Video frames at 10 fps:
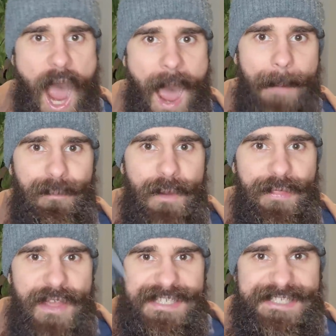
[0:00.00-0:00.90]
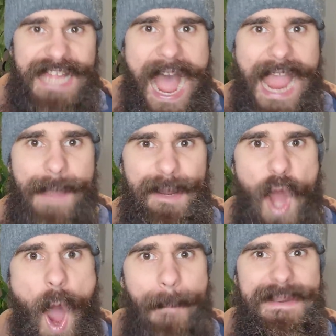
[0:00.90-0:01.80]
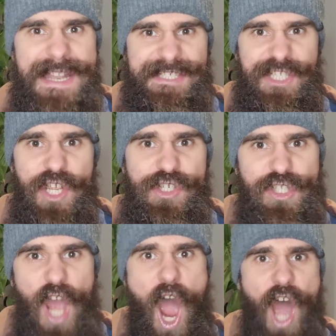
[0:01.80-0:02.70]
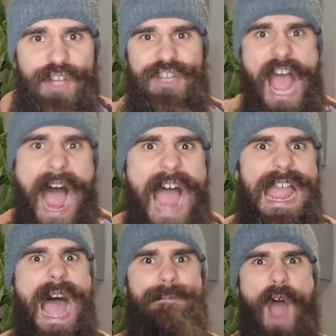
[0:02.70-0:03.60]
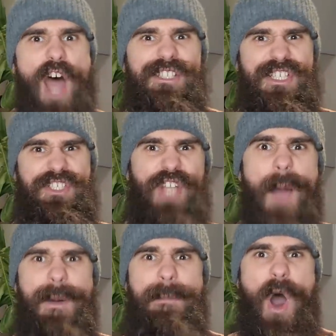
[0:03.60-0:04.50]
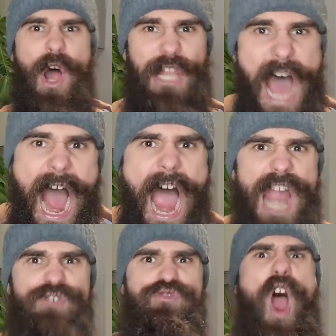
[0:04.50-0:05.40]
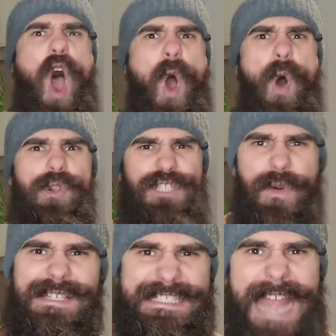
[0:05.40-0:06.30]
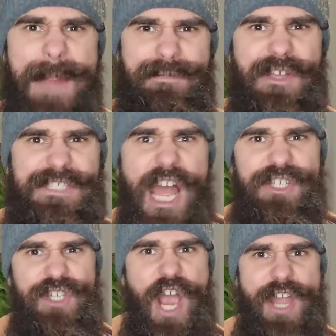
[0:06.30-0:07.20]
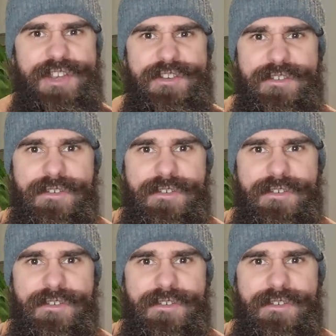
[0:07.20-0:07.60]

Armed with this, I am an omniscient god! I am unstoppable! I roll to escape the dungeon!